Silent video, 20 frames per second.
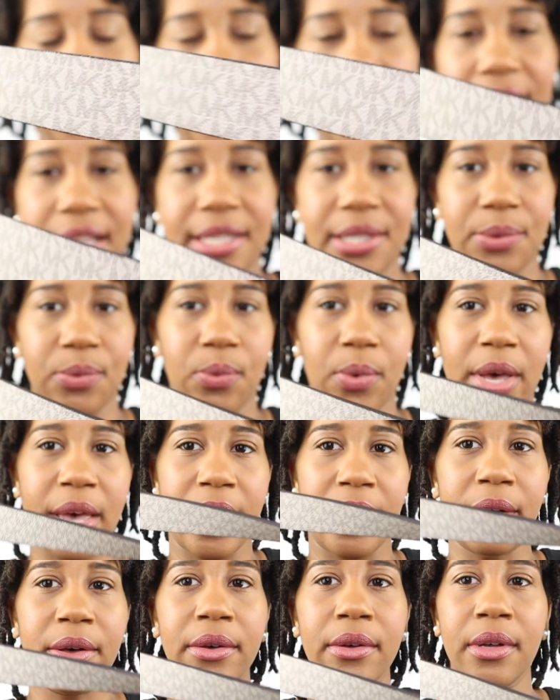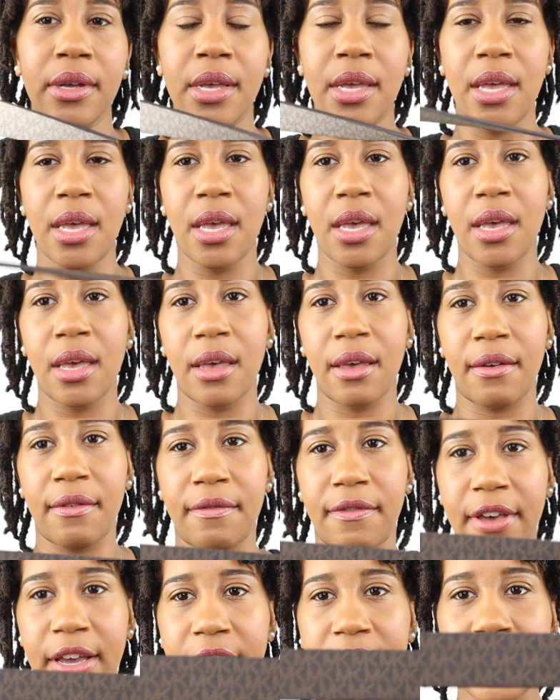that as well.
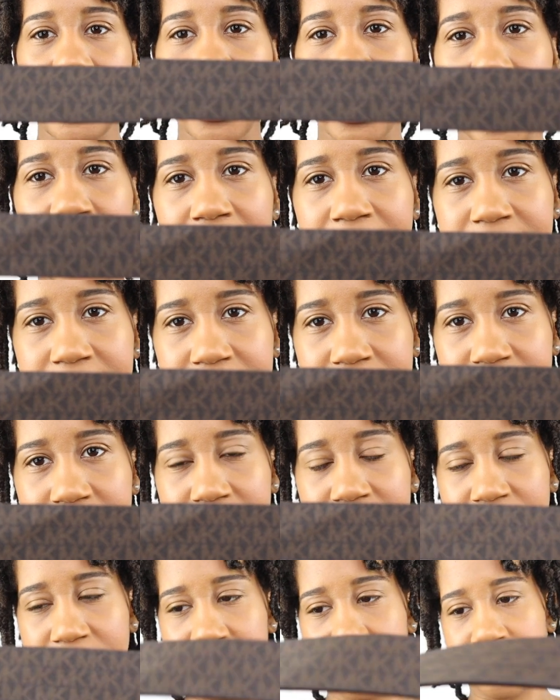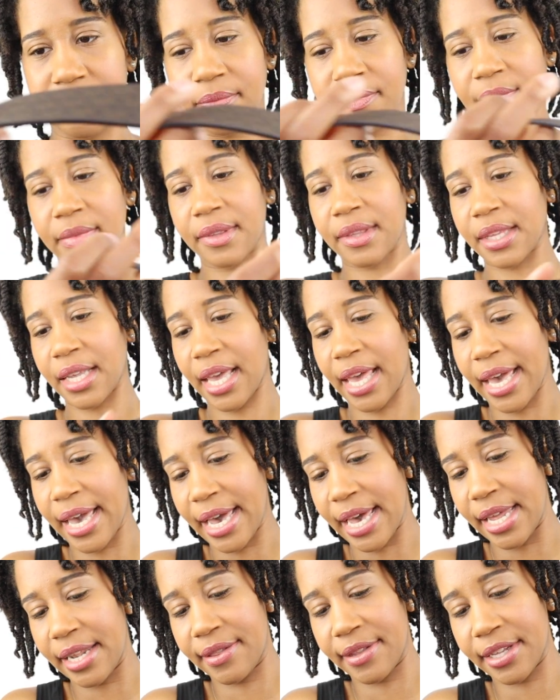Very nice.
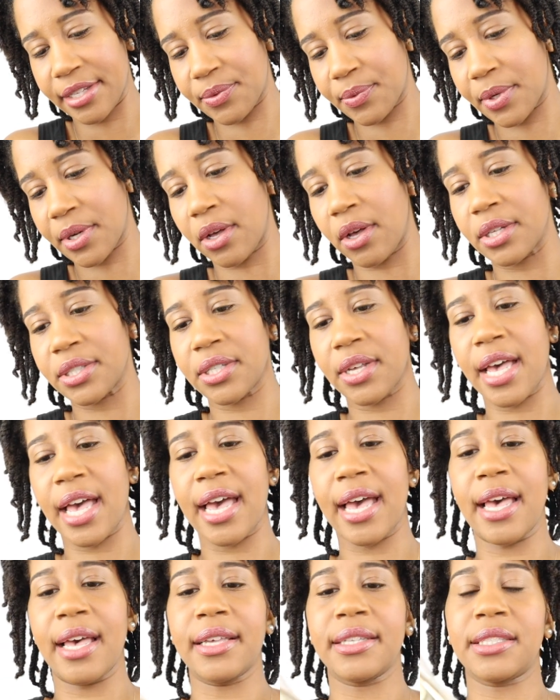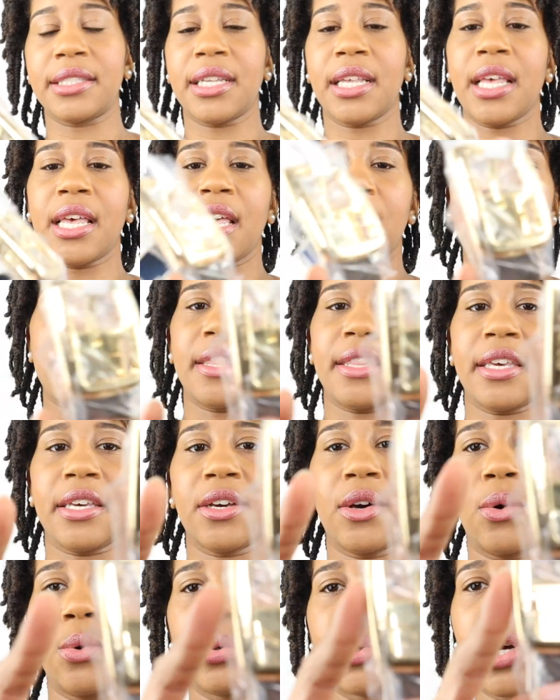And this one also has the
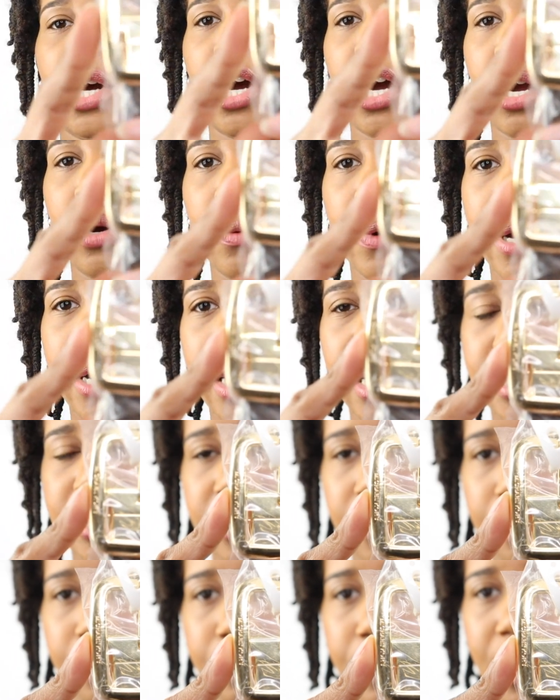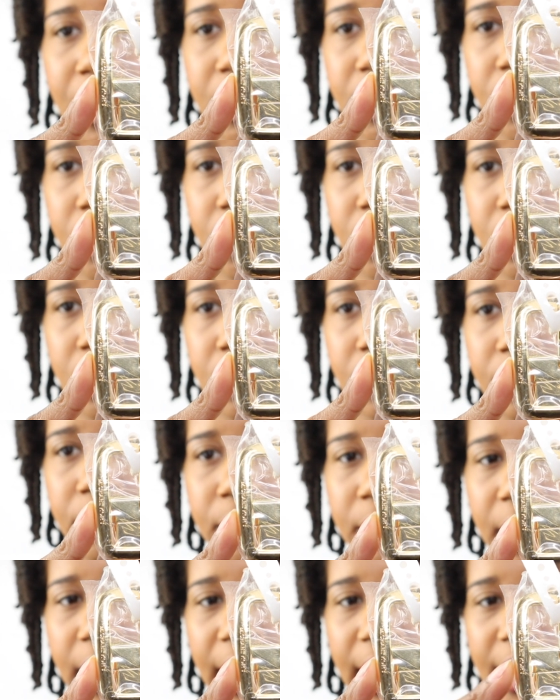gold hardware as a buckle,
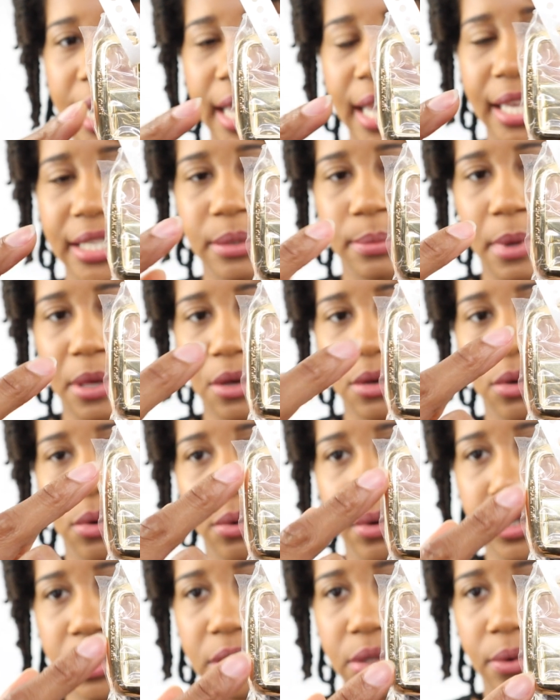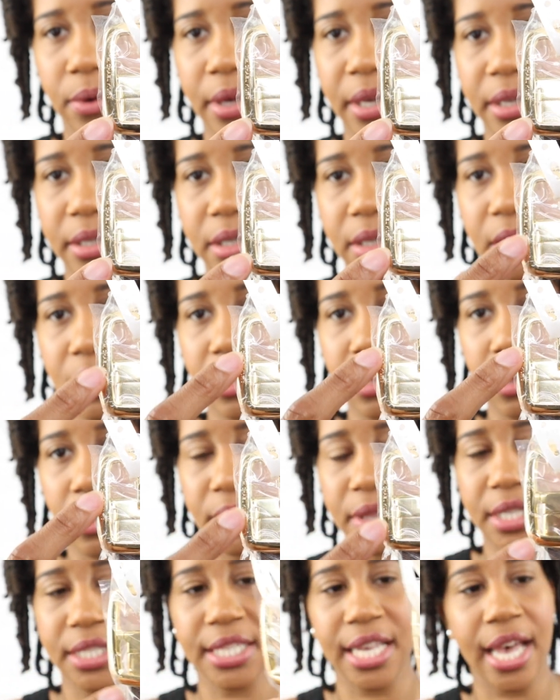and it has Michael Kors going
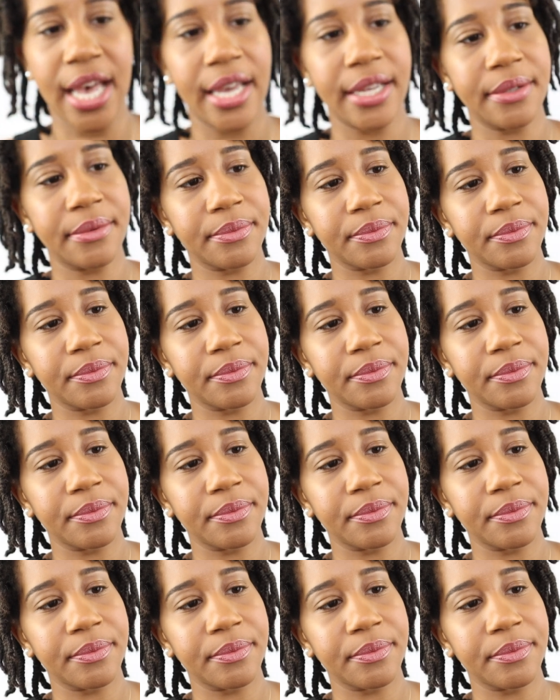along the side.